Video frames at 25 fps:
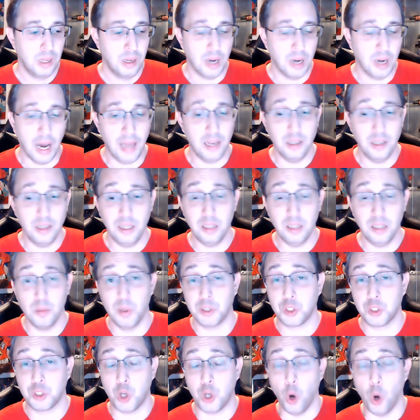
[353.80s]
I didn't need
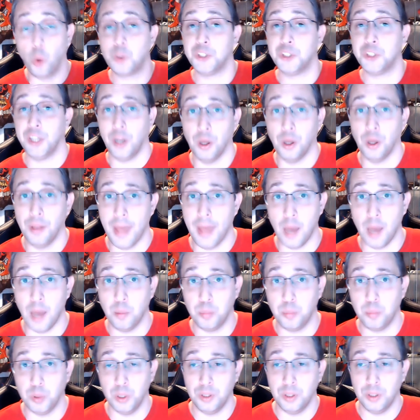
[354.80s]
much coaxing on that,
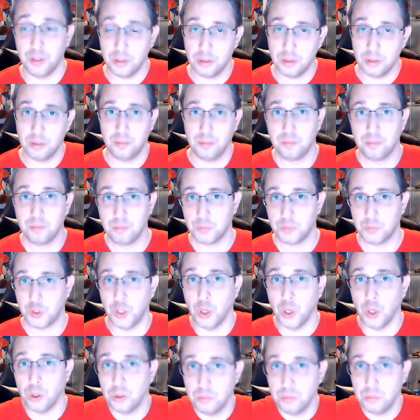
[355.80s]
but
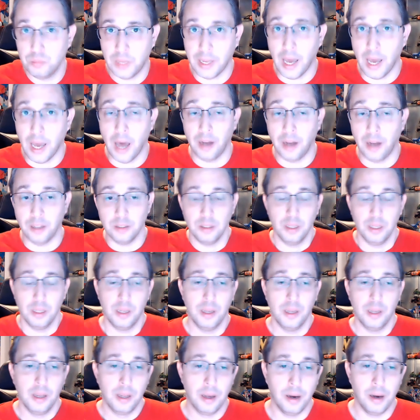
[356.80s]
still, I got it.
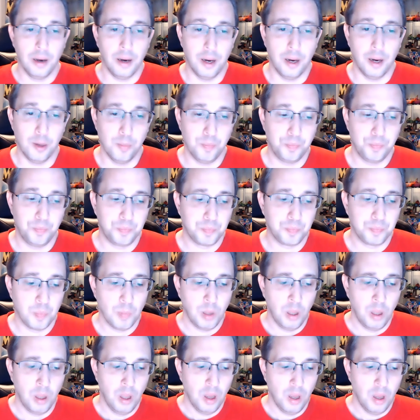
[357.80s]

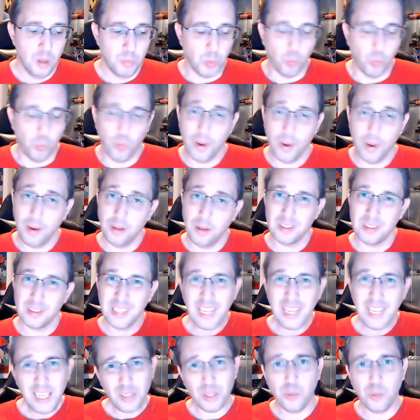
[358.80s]
But when
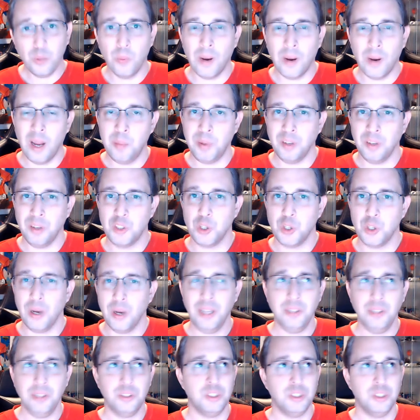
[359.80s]
I've been
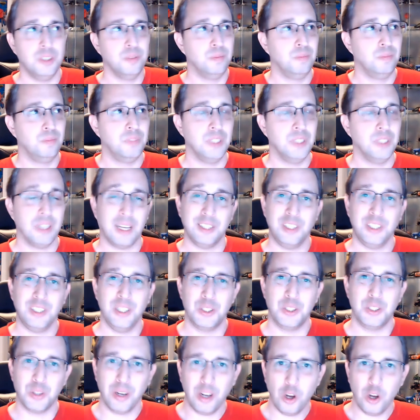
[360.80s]
trying to, like I said,
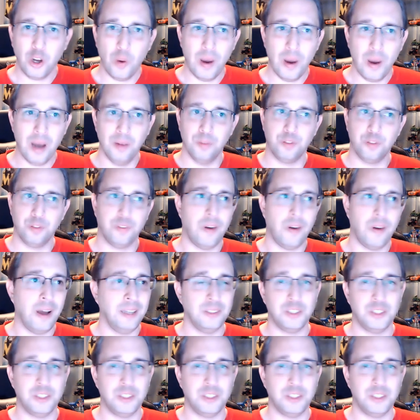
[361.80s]
try to go out and find